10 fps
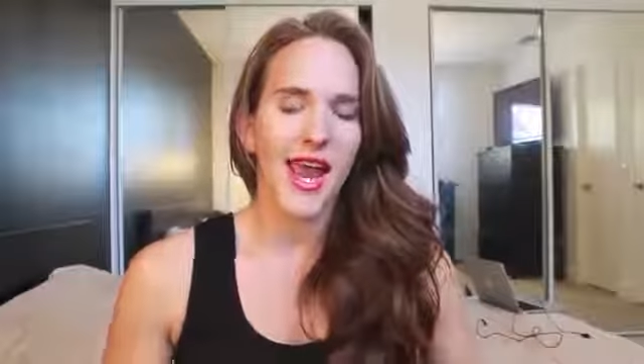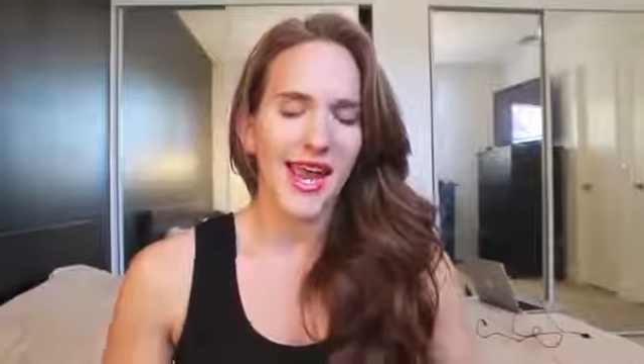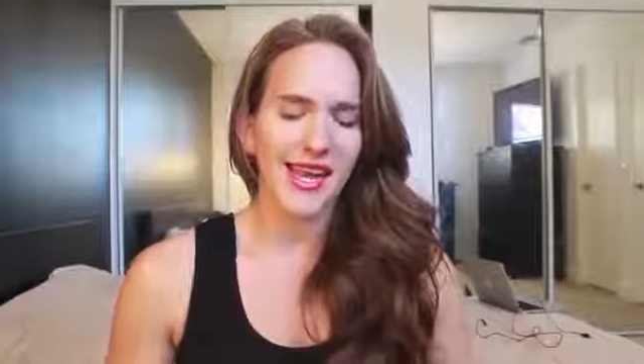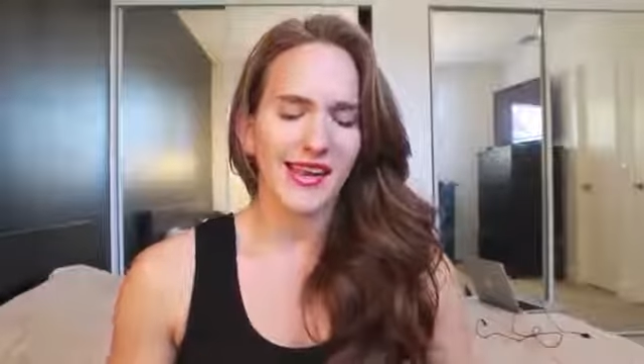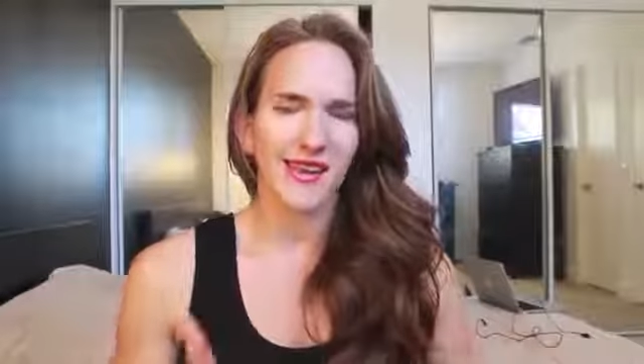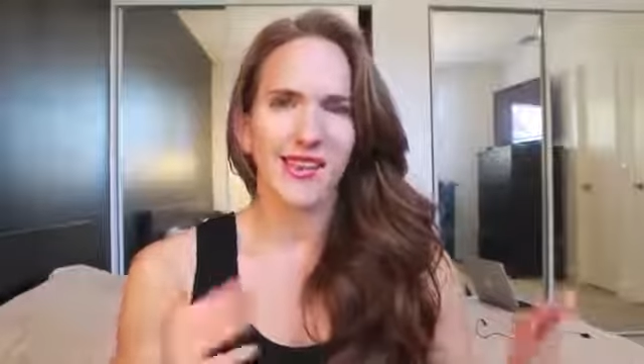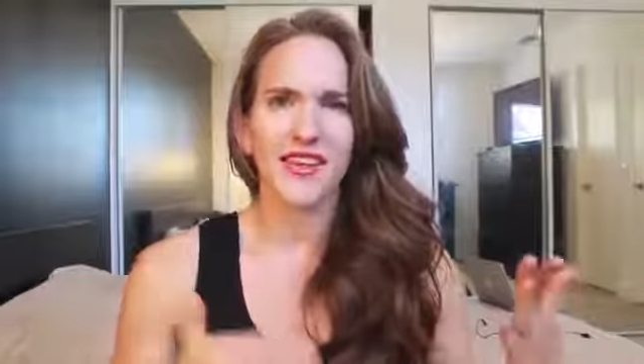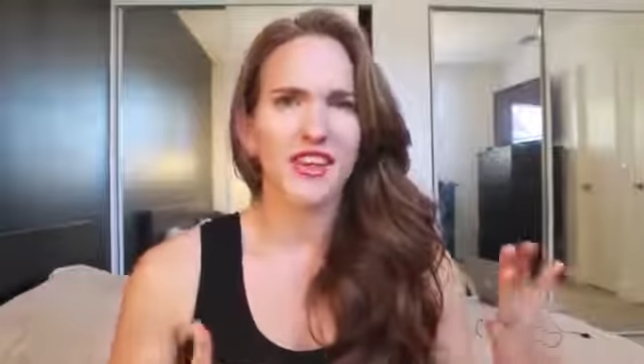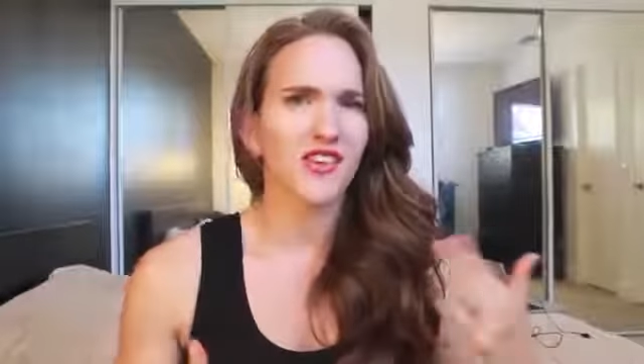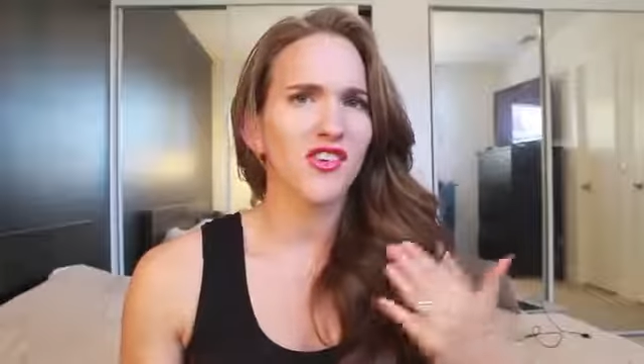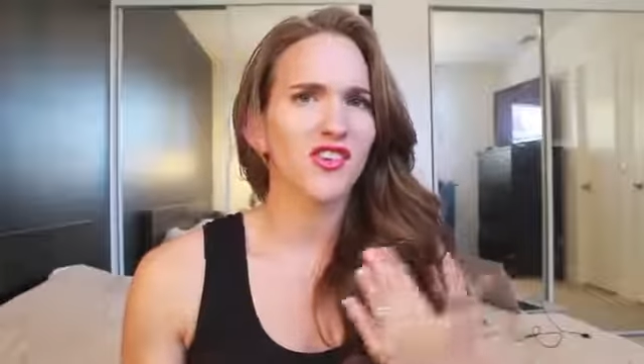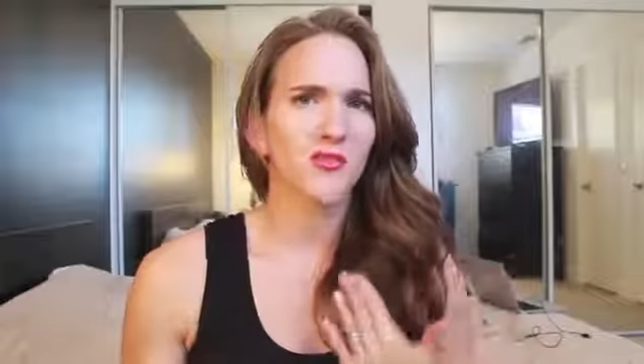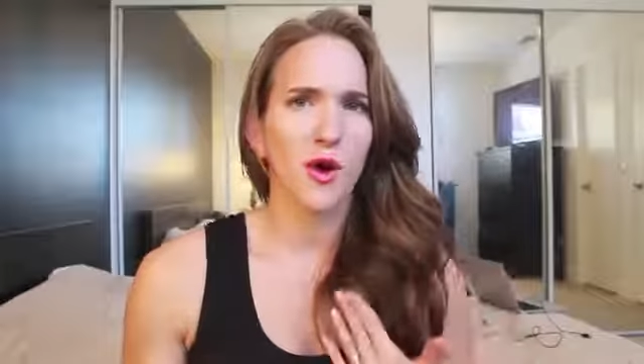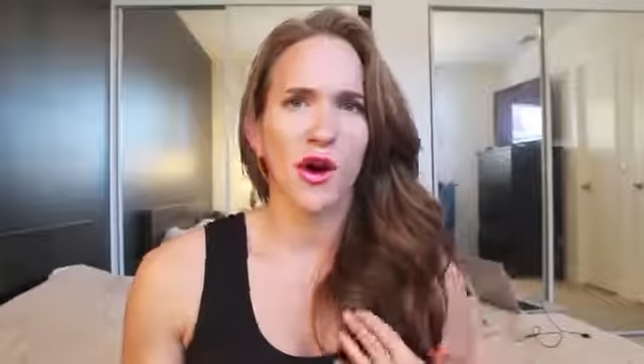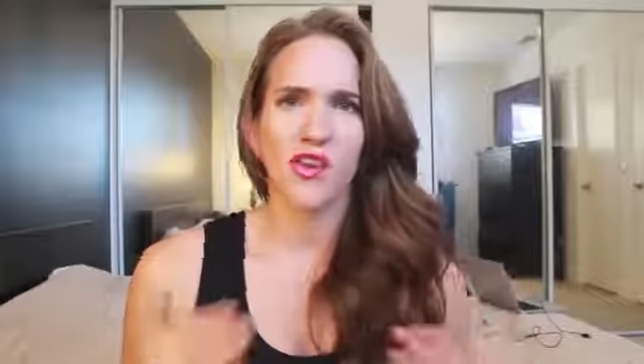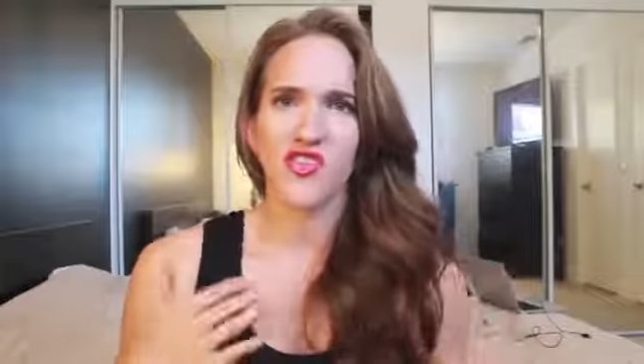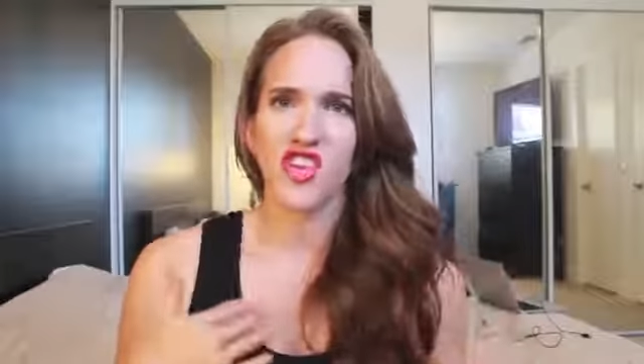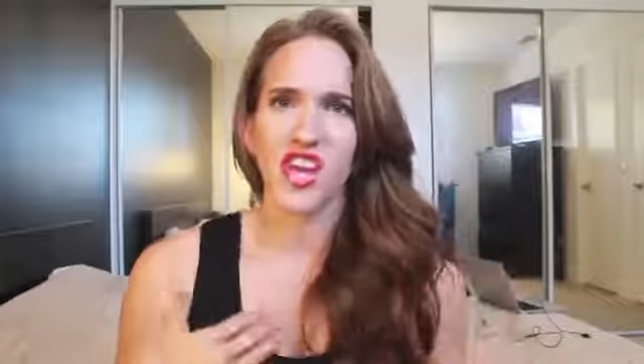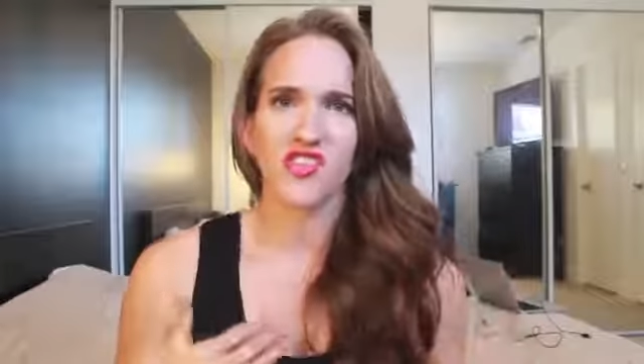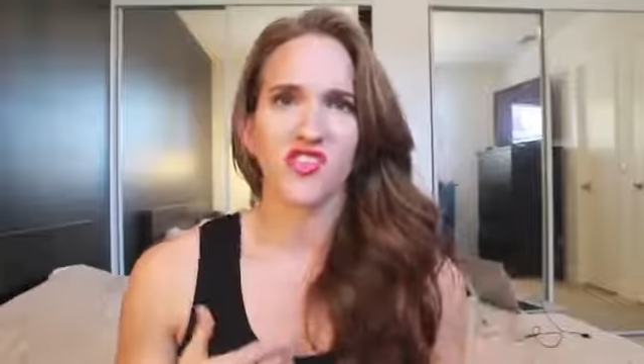And little small
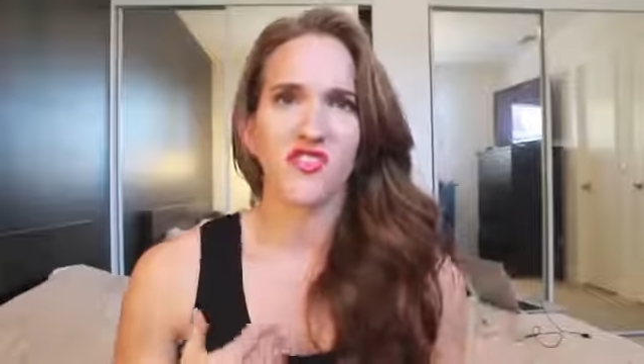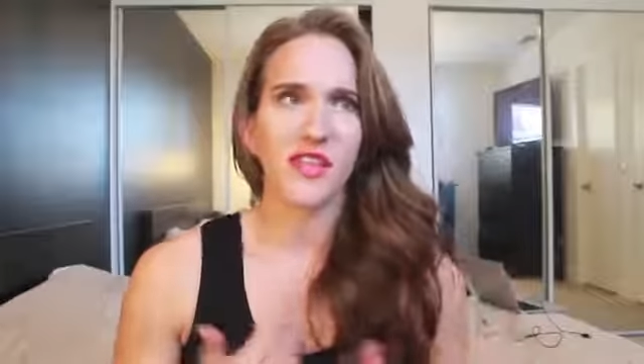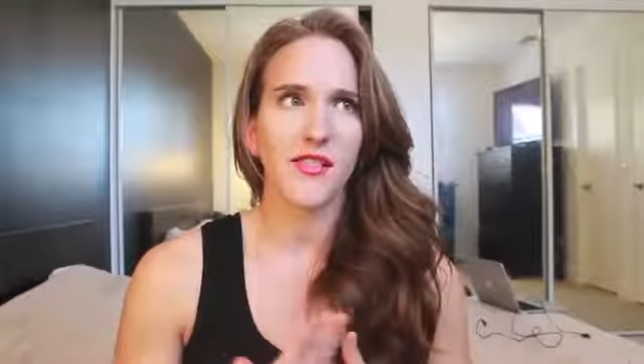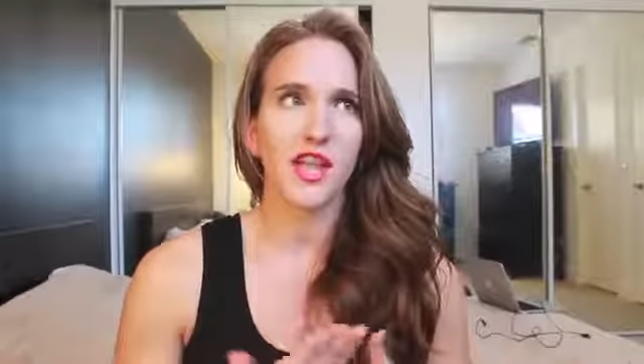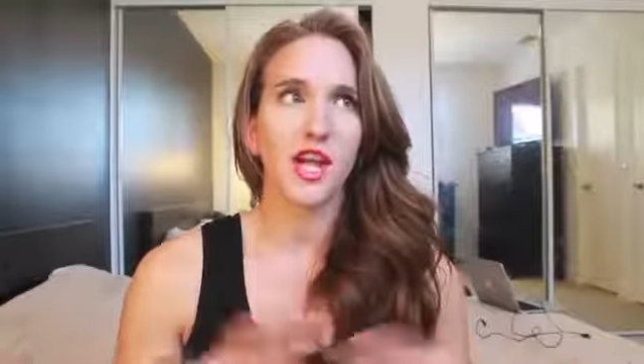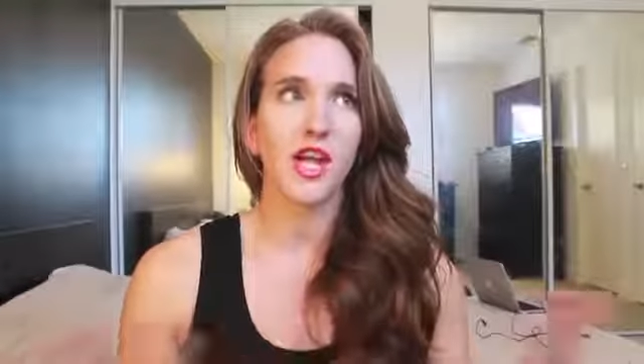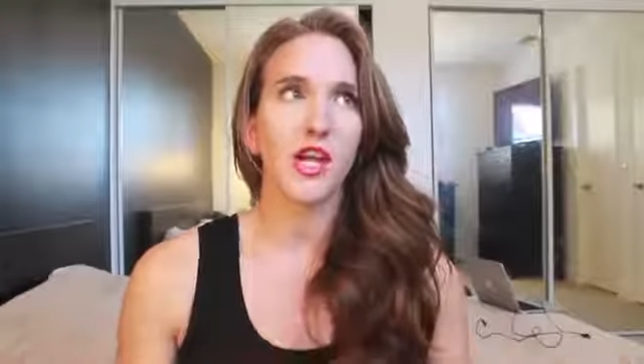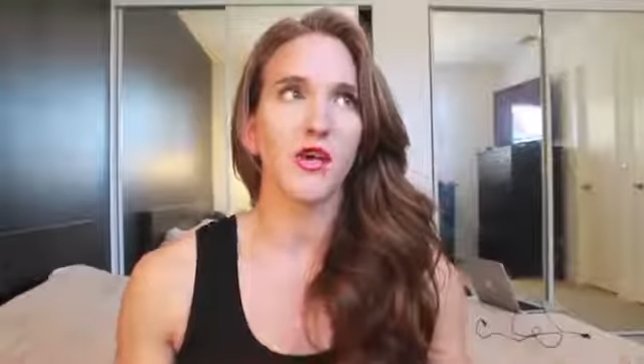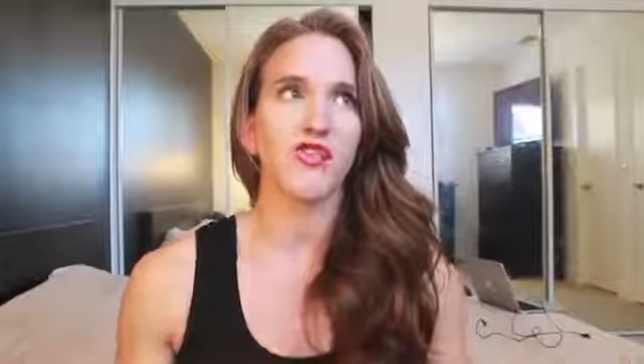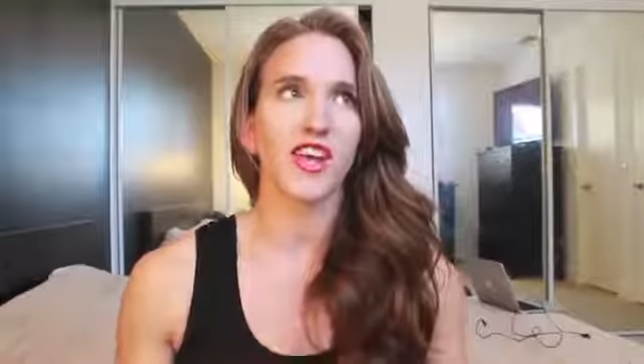changes, nothing huge,